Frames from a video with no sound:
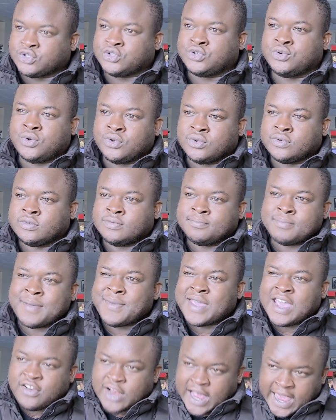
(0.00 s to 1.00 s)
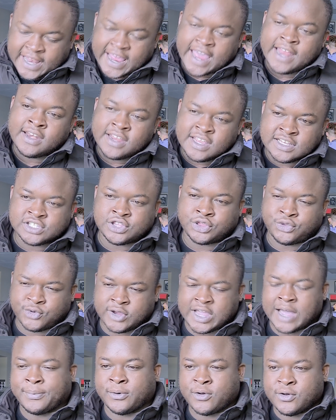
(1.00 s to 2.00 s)
maybe at least
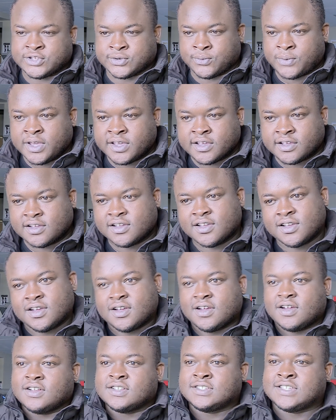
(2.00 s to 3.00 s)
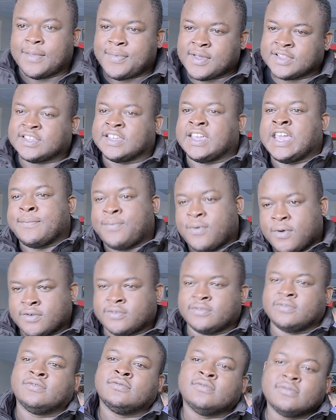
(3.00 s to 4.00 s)
3 uploads a week. Something to keep
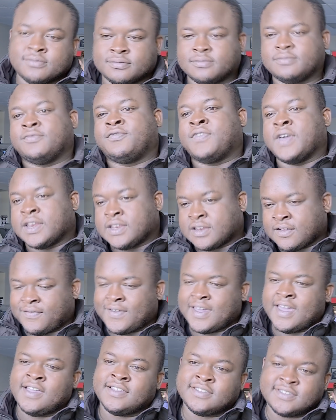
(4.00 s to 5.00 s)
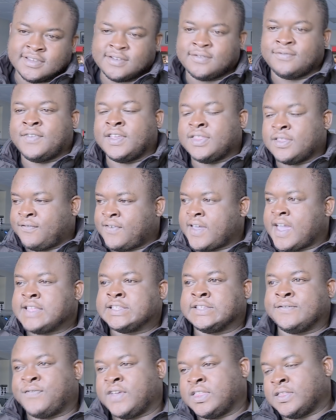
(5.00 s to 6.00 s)
on feeding the fans and feed the
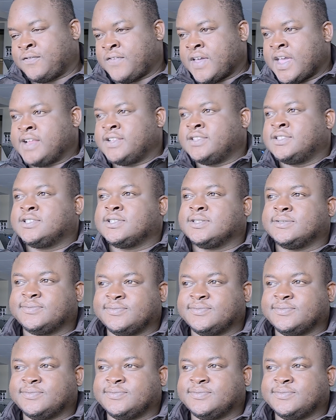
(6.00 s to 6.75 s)
fans and feed the fans.